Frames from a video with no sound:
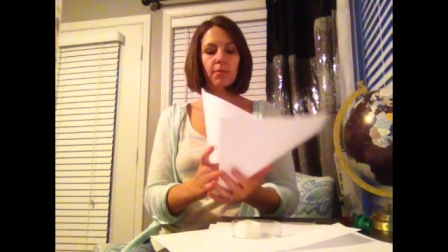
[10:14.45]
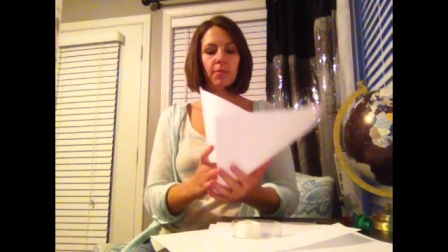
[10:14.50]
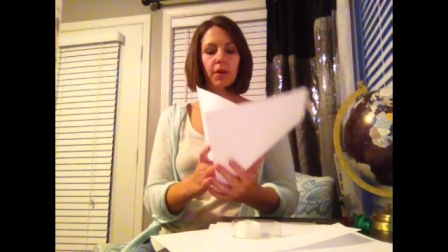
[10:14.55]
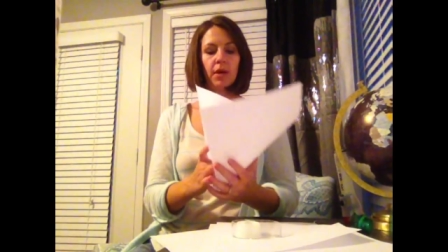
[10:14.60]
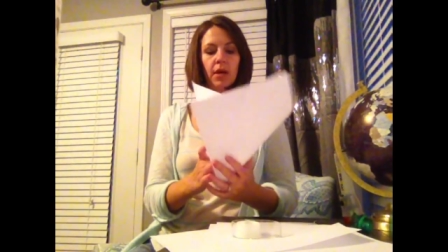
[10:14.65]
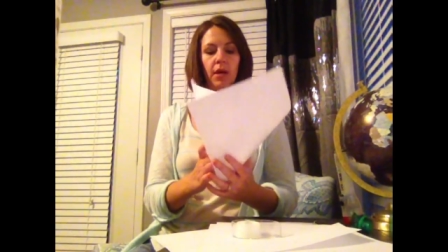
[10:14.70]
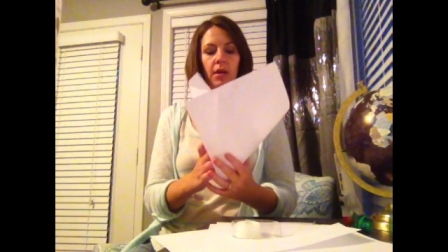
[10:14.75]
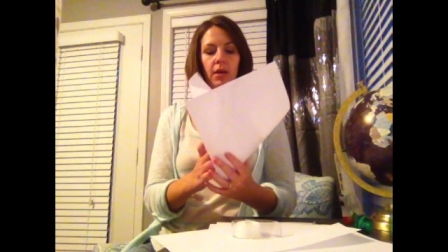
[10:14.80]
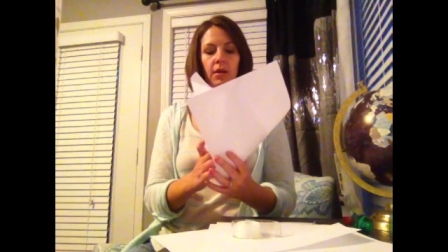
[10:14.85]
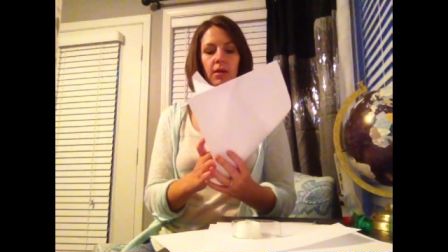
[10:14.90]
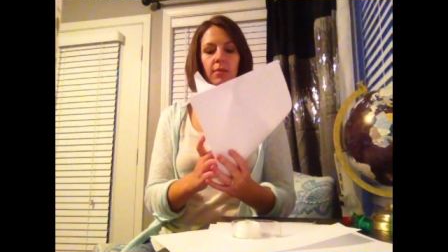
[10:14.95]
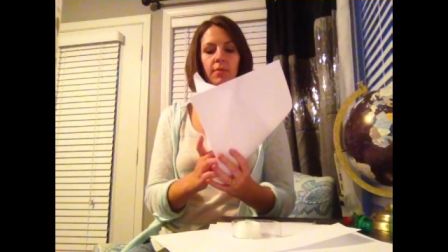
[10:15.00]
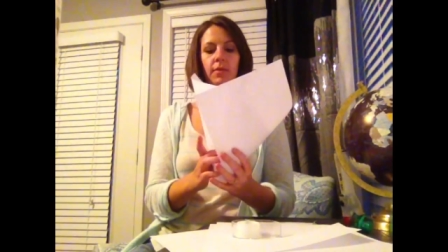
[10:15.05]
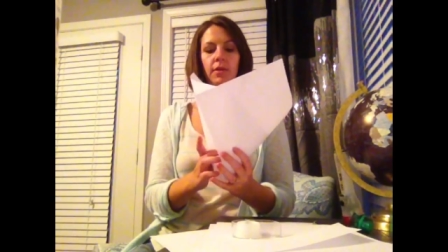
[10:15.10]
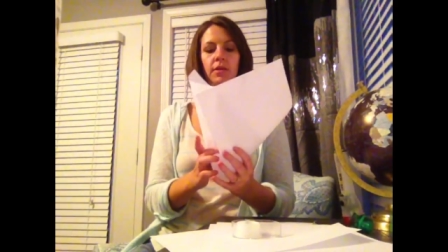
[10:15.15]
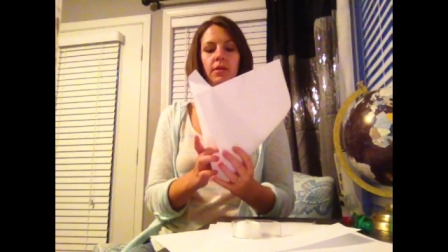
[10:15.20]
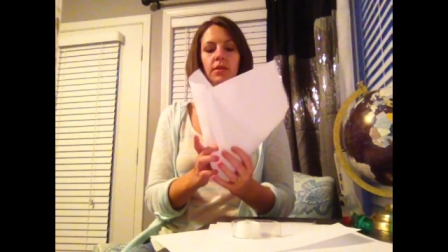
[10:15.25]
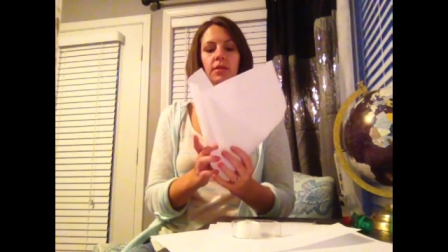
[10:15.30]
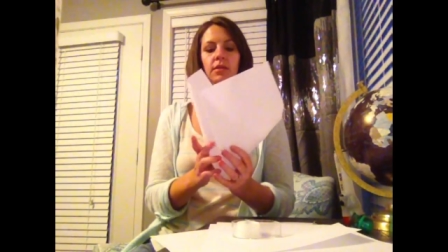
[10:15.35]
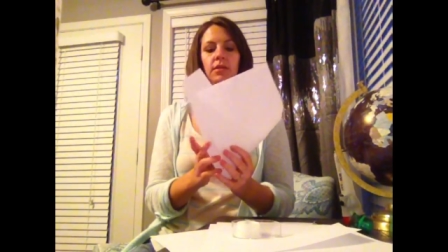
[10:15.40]
bottom.
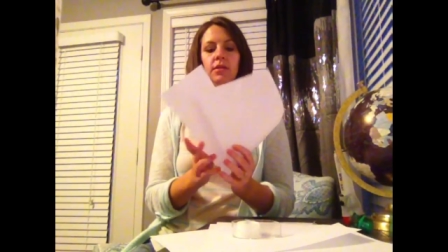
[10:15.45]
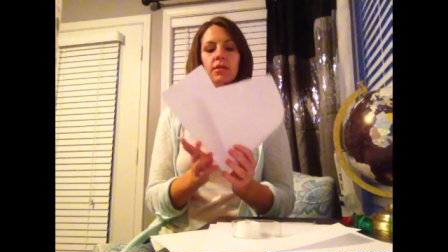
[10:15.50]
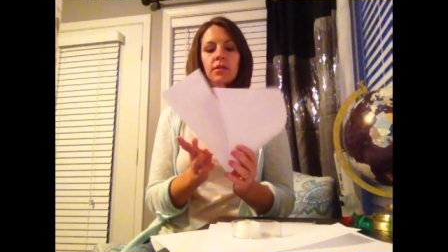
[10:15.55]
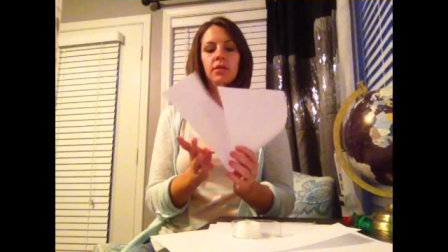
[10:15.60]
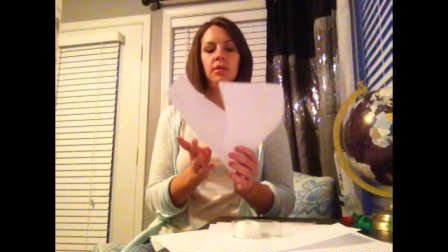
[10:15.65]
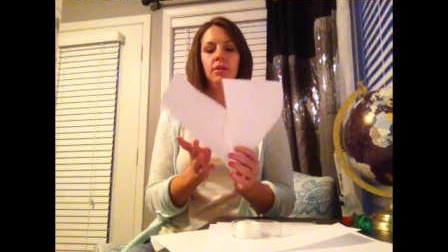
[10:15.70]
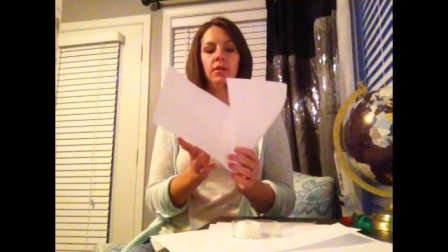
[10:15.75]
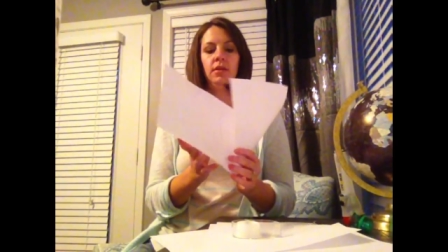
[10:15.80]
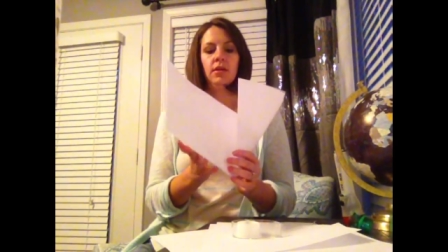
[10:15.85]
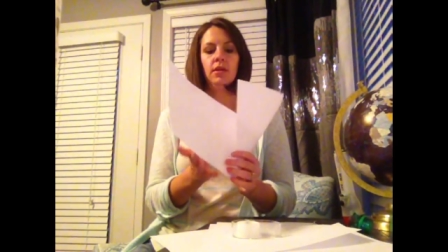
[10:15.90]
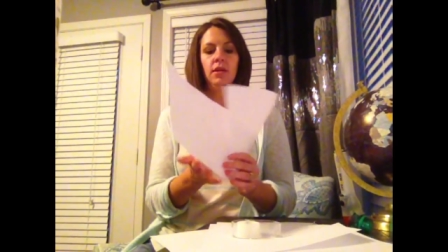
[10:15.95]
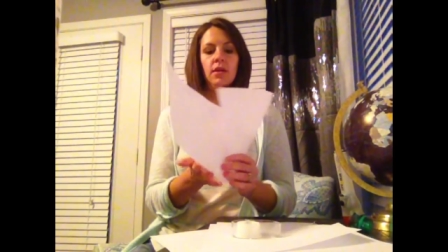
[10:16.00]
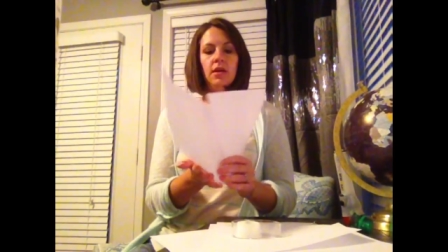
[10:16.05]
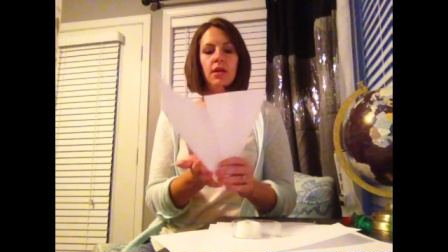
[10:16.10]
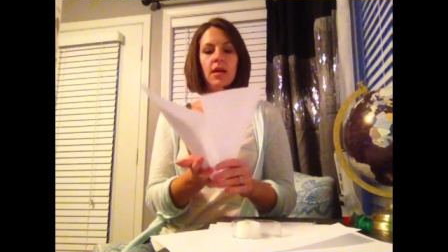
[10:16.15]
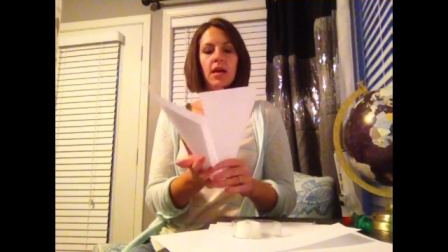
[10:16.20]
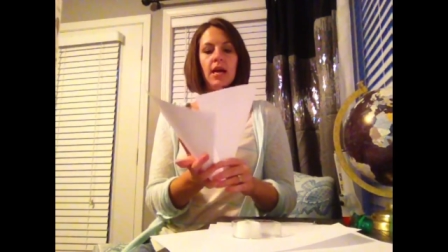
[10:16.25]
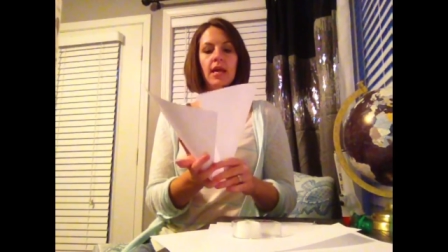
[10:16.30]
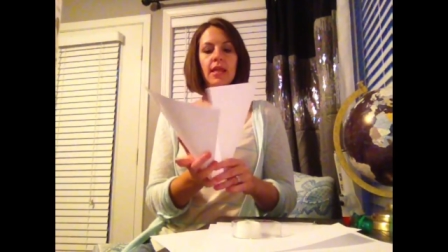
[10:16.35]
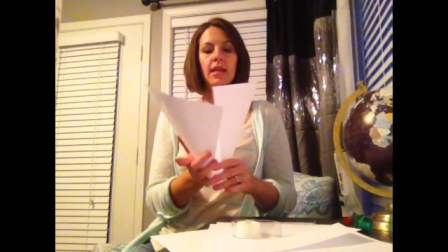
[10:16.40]

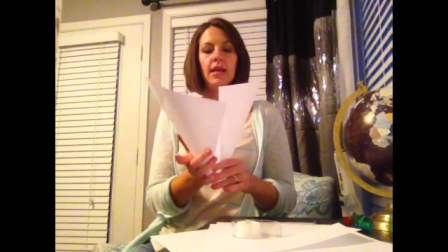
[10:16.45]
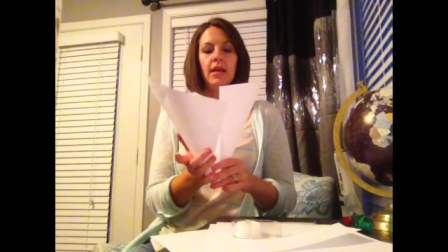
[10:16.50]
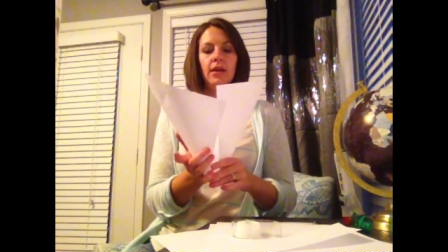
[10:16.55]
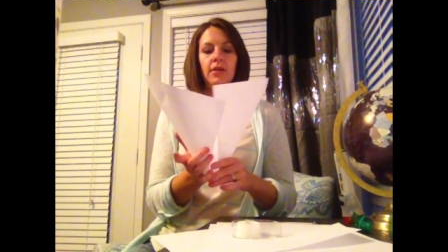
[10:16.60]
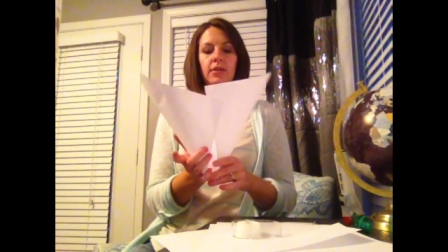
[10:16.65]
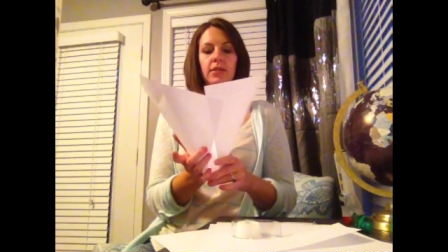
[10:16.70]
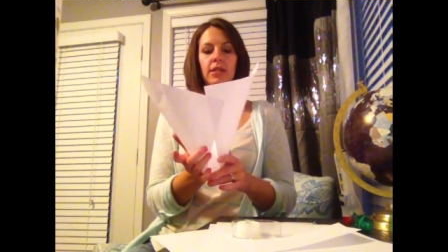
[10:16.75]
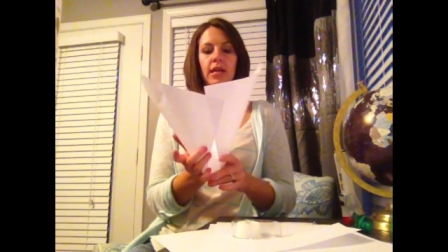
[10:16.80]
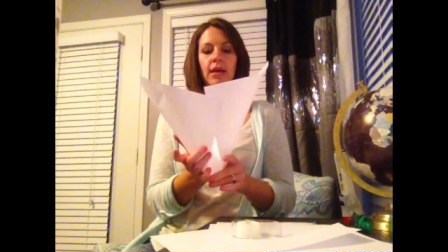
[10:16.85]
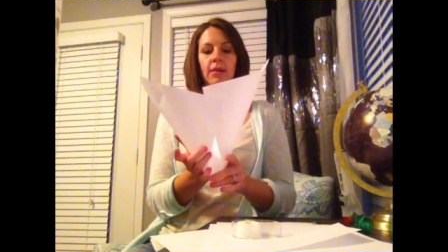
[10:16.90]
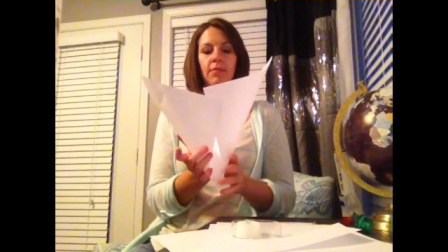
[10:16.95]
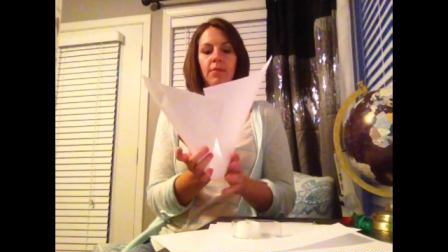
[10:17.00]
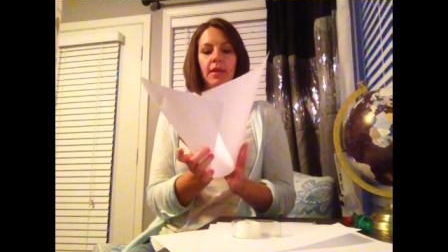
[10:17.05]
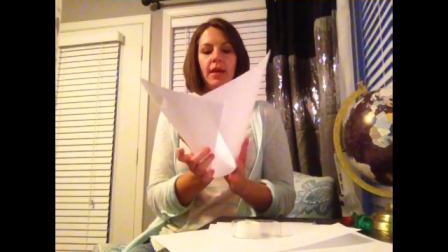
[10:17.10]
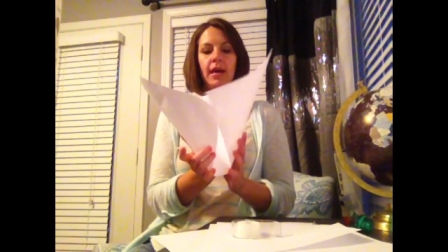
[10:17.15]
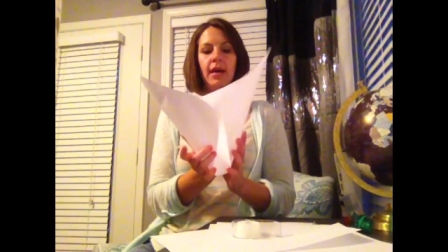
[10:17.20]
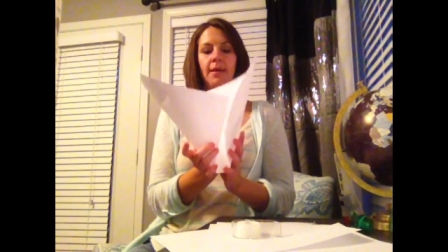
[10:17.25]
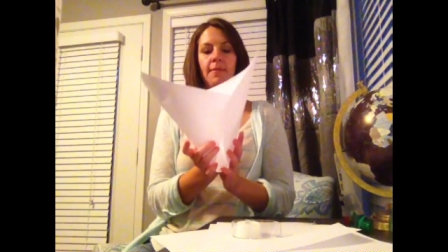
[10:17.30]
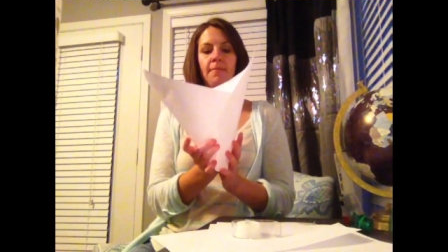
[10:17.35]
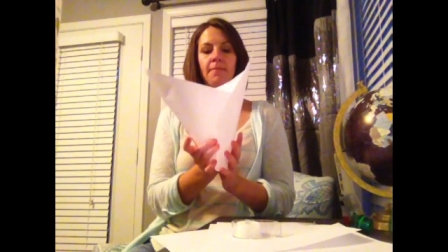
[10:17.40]
And then I'll tape
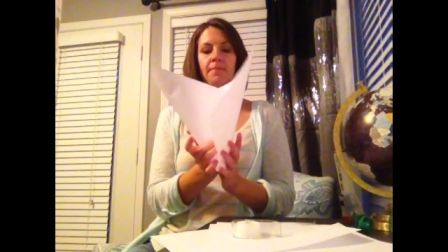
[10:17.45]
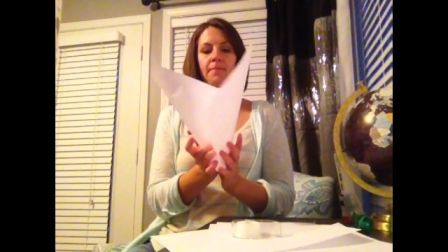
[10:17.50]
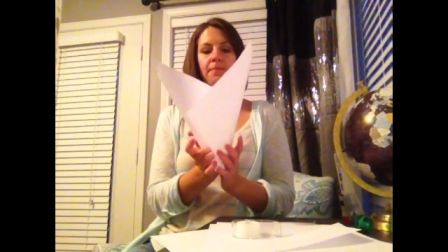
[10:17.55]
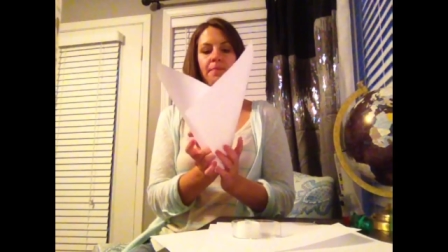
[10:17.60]
that.